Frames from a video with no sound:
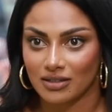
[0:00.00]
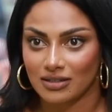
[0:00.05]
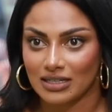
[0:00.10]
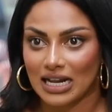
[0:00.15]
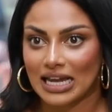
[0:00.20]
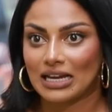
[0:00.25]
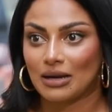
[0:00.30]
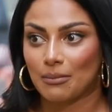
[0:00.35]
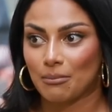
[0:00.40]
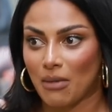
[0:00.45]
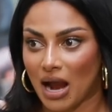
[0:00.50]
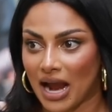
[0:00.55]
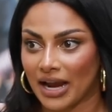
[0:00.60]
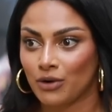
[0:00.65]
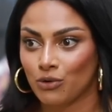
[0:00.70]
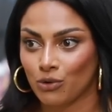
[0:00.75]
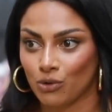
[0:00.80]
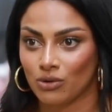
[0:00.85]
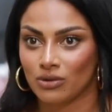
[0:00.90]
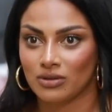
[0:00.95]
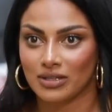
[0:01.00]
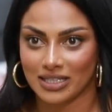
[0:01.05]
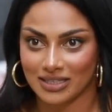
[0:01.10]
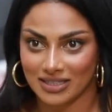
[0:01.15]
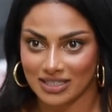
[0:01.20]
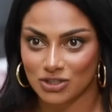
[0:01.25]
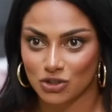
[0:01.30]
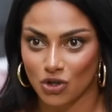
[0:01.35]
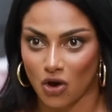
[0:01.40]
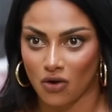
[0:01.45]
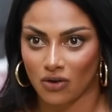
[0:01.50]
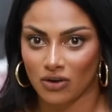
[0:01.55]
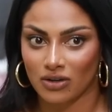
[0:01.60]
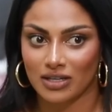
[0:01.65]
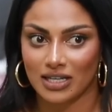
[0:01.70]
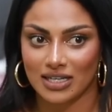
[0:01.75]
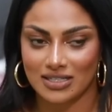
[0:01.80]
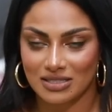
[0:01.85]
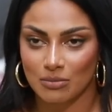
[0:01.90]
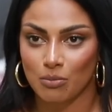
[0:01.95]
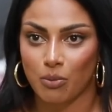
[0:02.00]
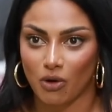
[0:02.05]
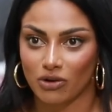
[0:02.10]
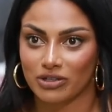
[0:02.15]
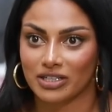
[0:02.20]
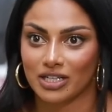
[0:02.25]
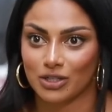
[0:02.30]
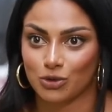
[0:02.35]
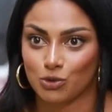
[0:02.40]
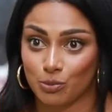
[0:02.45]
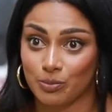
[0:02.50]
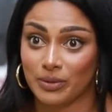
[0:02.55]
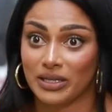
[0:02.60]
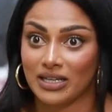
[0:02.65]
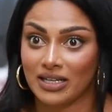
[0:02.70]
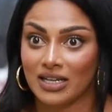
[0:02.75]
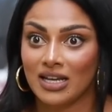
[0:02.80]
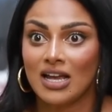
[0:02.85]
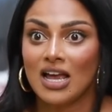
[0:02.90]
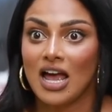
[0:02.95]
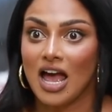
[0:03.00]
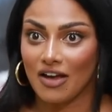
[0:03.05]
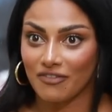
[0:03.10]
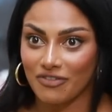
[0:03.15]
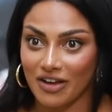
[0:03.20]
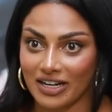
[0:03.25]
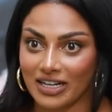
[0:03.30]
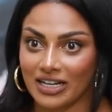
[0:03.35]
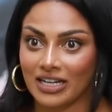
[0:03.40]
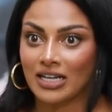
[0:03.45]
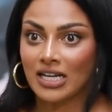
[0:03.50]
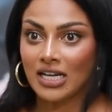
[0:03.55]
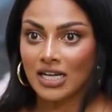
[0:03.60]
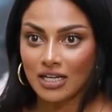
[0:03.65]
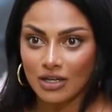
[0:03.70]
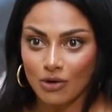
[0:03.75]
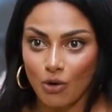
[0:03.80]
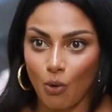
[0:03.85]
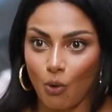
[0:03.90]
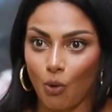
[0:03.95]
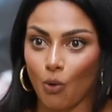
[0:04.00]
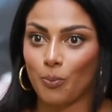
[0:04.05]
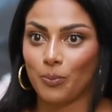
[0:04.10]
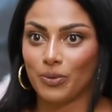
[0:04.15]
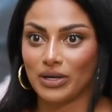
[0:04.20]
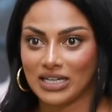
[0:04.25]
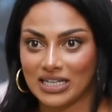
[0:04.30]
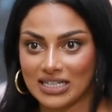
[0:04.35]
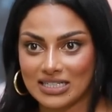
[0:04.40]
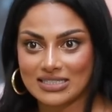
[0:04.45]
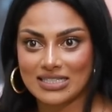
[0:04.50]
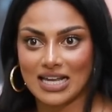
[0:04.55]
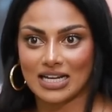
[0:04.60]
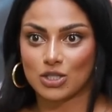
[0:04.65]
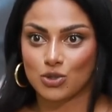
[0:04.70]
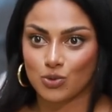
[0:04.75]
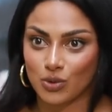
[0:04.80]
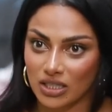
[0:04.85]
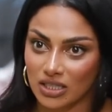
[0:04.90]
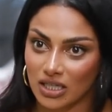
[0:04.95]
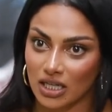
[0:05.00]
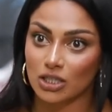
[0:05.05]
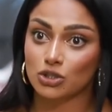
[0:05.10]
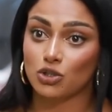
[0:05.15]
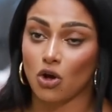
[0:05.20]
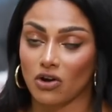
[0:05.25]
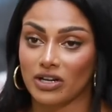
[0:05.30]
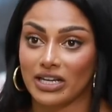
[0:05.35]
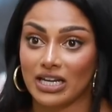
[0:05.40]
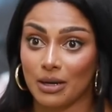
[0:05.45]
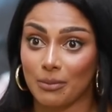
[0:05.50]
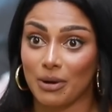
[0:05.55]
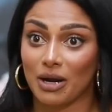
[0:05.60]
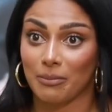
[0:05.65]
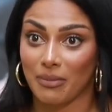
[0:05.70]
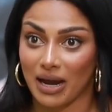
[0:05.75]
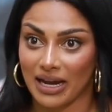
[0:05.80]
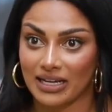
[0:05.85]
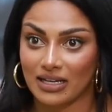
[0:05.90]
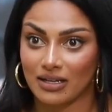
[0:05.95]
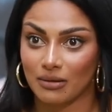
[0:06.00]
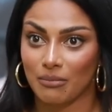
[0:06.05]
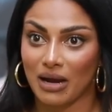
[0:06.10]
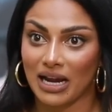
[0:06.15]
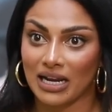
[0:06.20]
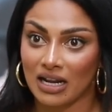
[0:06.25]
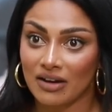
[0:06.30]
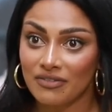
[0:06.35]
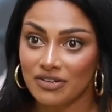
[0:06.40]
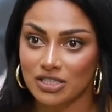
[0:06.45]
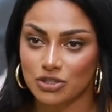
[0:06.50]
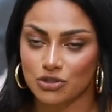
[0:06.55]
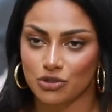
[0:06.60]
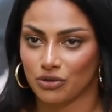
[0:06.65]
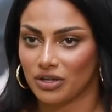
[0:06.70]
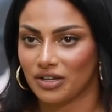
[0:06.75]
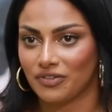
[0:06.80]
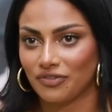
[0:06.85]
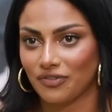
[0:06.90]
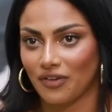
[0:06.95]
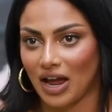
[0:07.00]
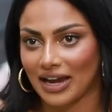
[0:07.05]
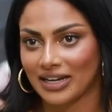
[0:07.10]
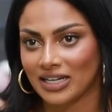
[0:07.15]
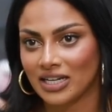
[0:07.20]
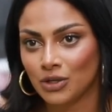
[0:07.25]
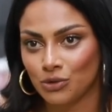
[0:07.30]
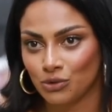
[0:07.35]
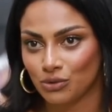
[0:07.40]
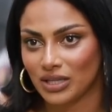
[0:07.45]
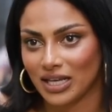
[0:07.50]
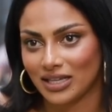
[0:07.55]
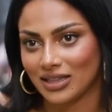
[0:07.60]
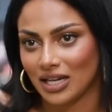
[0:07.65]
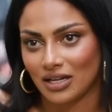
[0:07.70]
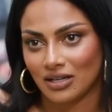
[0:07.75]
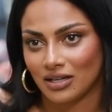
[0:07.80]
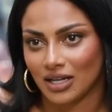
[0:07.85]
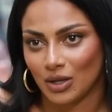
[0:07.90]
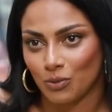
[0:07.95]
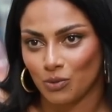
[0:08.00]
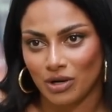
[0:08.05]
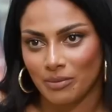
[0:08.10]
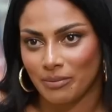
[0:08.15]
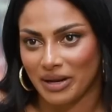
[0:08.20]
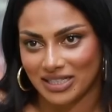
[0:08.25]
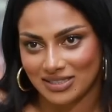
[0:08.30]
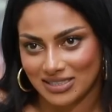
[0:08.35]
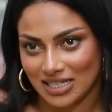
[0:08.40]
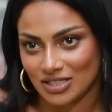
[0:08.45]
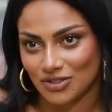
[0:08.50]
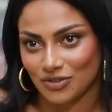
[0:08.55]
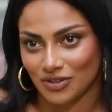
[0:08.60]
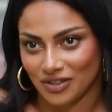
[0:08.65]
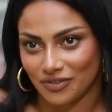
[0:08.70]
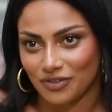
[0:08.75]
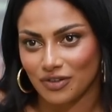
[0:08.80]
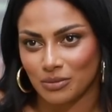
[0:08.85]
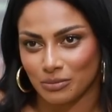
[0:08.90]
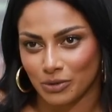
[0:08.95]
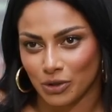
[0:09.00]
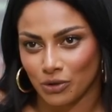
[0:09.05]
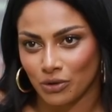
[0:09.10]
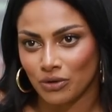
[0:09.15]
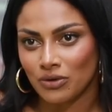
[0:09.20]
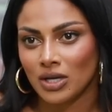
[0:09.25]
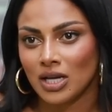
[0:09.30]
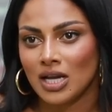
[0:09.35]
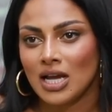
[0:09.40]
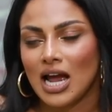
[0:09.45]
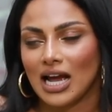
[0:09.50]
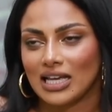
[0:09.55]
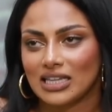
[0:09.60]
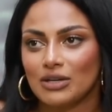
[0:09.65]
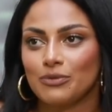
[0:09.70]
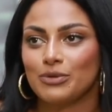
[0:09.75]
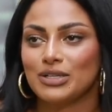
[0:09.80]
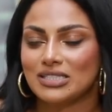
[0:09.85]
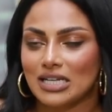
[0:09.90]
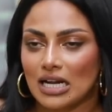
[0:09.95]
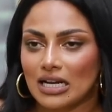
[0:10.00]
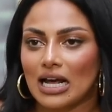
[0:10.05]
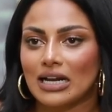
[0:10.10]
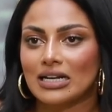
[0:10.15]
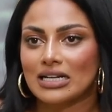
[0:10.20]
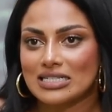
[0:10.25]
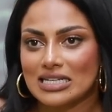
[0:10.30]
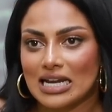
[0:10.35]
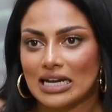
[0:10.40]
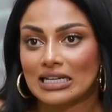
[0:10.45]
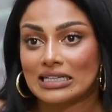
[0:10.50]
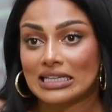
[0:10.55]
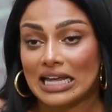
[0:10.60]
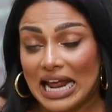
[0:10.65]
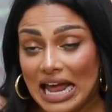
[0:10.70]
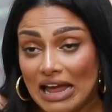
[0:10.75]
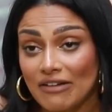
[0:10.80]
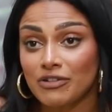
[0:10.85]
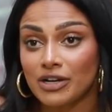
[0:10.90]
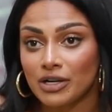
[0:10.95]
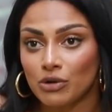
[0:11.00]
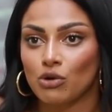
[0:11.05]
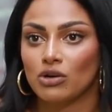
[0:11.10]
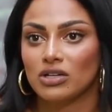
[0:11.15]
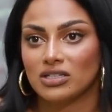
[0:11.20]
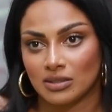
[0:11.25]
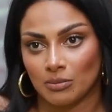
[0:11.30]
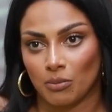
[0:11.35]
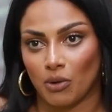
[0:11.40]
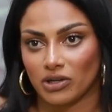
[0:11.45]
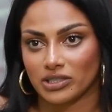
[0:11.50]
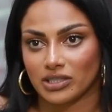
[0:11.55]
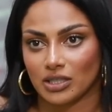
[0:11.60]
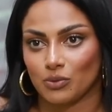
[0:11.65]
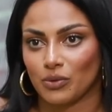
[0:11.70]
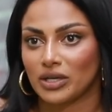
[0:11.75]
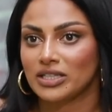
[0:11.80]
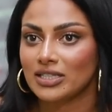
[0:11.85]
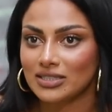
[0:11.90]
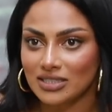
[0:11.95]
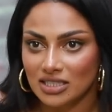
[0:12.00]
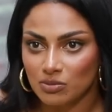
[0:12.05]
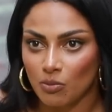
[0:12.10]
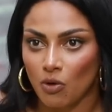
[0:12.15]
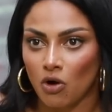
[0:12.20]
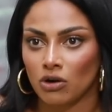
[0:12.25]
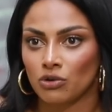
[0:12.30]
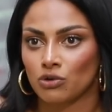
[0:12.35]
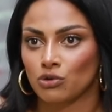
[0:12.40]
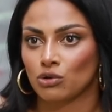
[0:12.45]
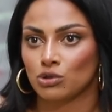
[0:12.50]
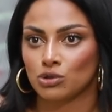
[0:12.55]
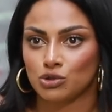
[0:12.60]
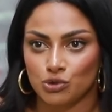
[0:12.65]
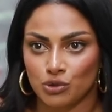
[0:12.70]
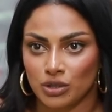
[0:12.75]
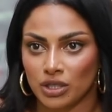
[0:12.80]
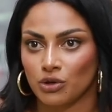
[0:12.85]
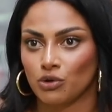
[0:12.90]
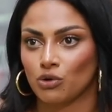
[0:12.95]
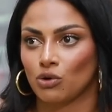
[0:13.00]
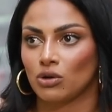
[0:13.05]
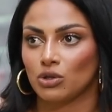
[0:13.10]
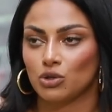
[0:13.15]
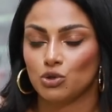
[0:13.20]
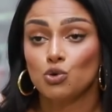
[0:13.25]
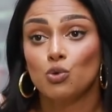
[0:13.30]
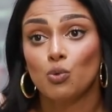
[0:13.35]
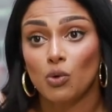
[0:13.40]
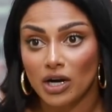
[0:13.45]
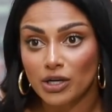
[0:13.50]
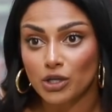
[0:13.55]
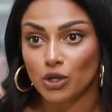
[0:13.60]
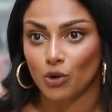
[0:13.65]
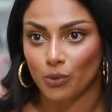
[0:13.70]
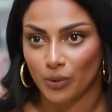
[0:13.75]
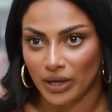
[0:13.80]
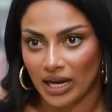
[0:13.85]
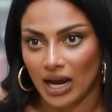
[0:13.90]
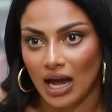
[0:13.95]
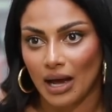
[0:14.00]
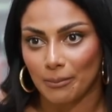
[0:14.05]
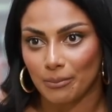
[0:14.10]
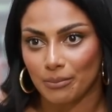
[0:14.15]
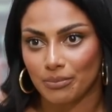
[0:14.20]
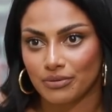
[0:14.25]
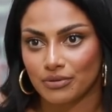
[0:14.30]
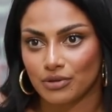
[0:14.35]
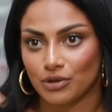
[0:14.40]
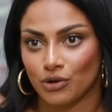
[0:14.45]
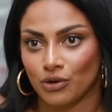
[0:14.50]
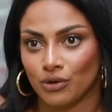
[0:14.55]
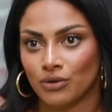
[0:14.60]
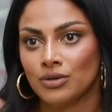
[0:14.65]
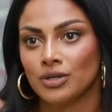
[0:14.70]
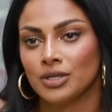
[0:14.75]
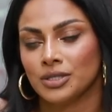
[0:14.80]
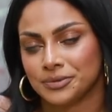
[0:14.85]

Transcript: Like my role in this song is important to be a very openly sexual girl talking about my love history. If I didn't do that, then it wouldn't make sense with the film, you know? I think we start understanding that every role is important. Whether it's a small role, junior role, you work your way up, you know?